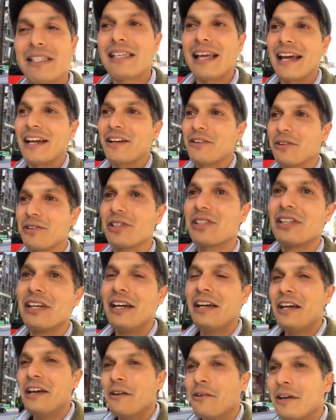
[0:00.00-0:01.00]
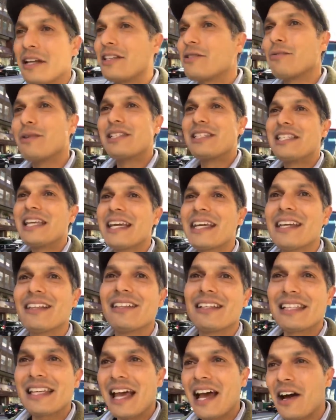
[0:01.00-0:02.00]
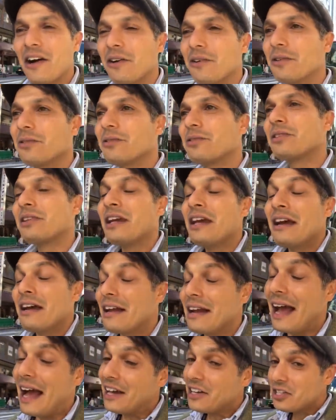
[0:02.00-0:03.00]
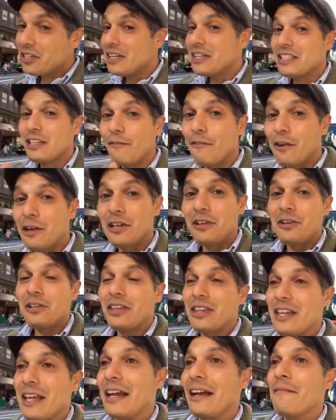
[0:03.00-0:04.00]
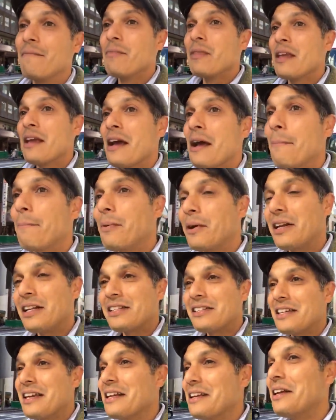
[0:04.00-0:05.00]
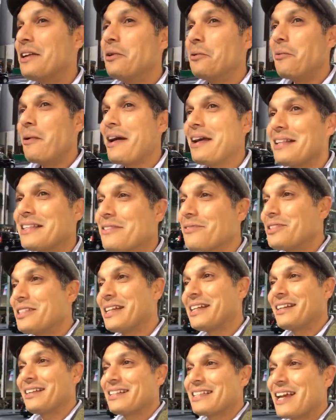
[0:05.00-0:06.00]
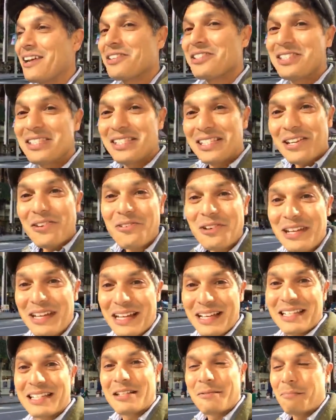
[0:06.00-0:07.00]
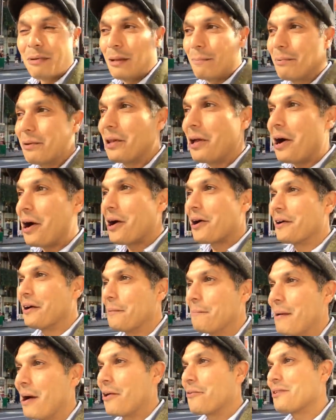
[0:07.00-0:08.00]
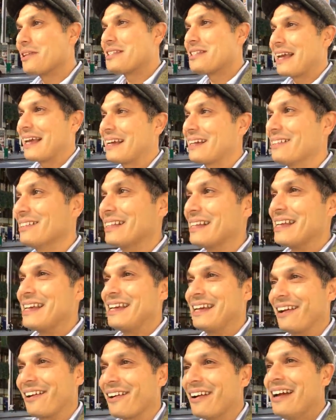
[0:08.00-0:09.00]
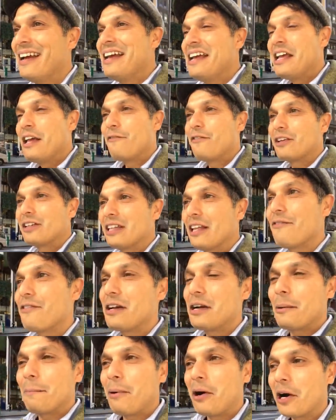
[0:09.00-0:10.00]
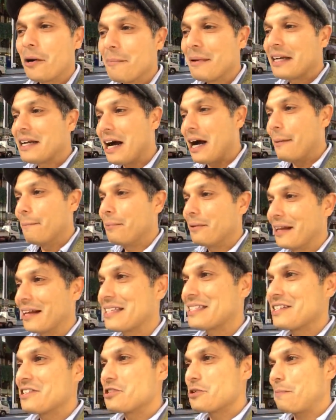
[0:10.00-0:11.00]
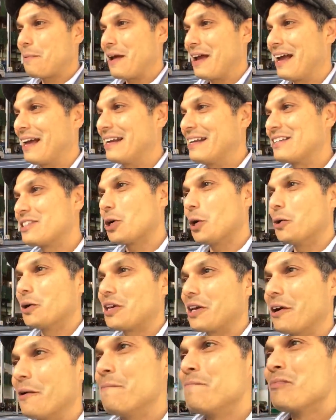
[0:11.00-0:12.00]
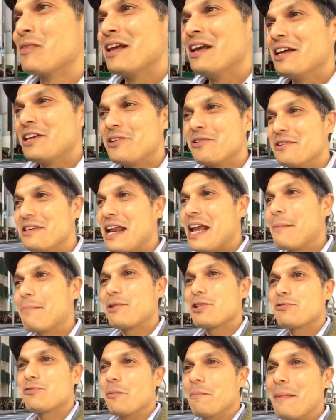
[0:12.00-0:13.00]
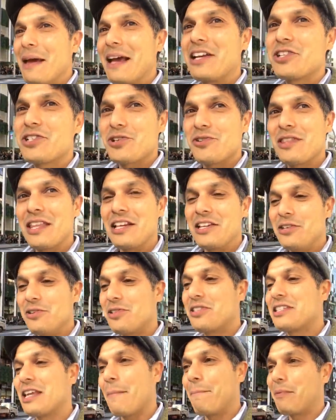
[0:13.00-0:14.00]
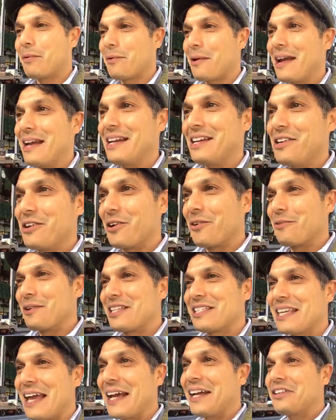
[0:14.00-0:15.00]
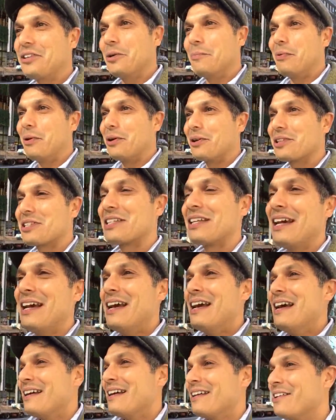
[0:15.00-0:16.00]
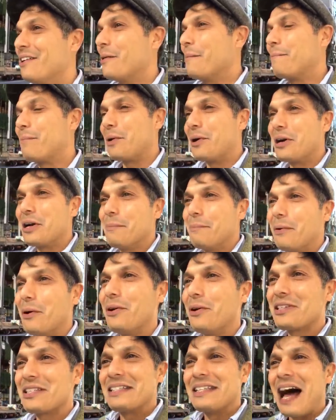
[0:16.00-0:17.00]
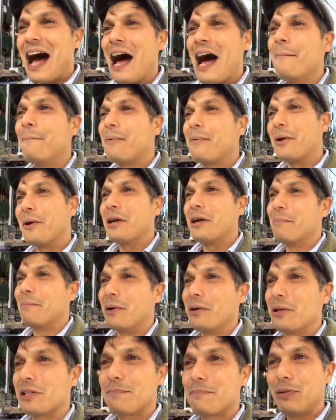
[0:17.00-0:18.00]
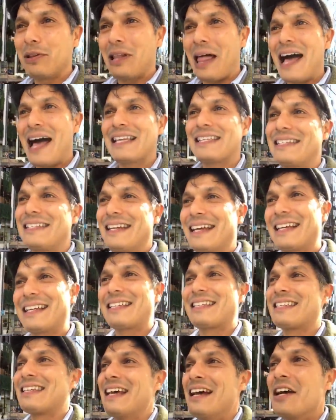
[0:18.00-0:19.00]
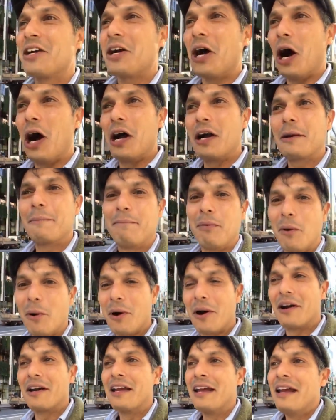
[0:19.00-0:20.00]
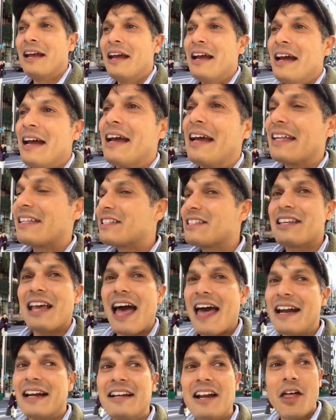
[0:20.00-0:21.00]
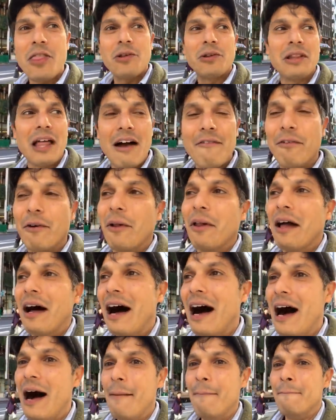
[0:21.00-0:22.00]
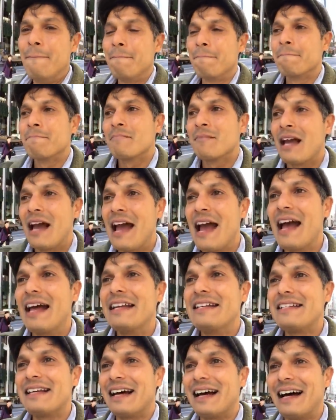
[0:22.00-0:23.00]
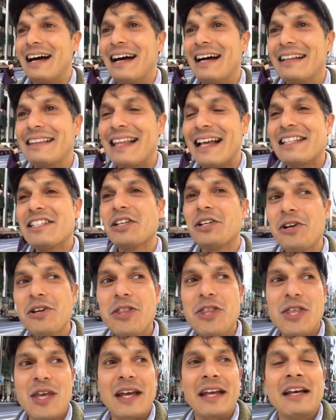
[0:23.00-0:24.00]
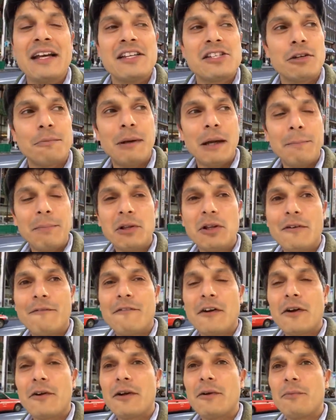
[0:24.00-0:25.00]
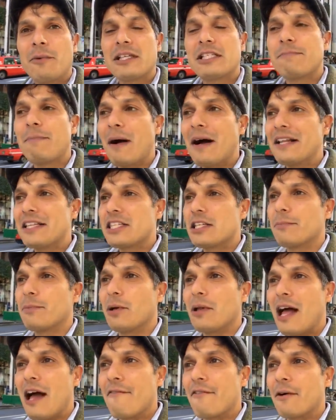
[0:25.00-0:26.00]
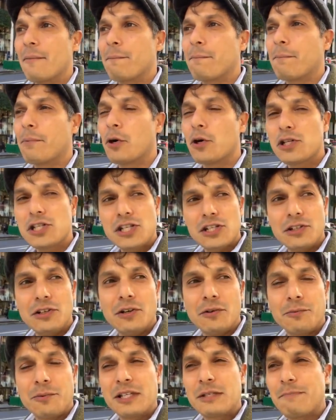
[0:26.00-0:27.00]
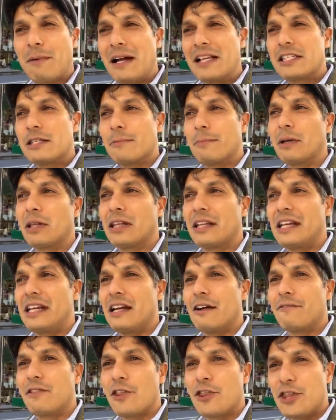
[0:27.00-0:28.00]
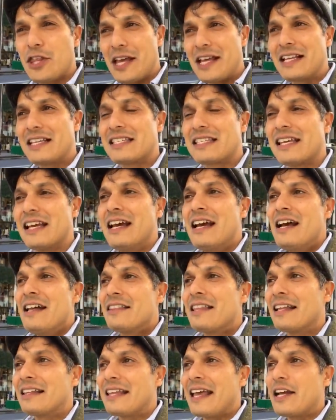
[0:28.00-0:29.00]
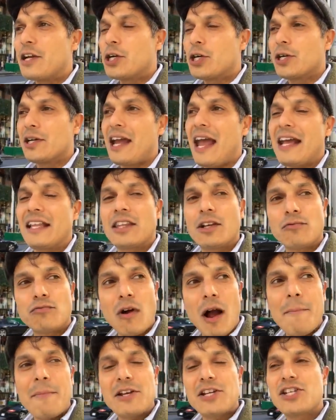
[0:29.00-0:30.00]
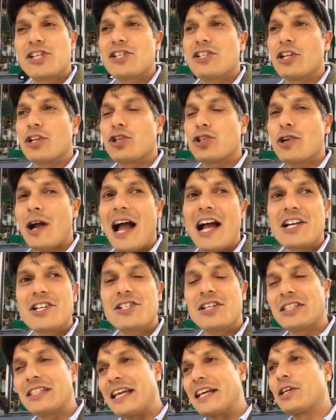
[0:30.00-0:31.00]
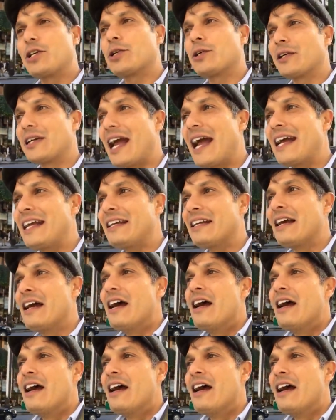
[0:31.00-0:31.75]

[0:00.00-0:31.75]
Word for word: recycles. It's ridiculous how, actually, it's a very good thing. But it, in, in a way, it's ridiculous how serious people are about recycling here. If you live in an apartment complex in Japan, in Tokyo, your neighbors will make sure that you separate your recyclables, your burnables, non burnables, plastics, cardboard. It's at another level. Um, and uh, that's a good thing. So people are very responsible, have a personal responsibility of the things that they create, the rubbish, the trash that they create.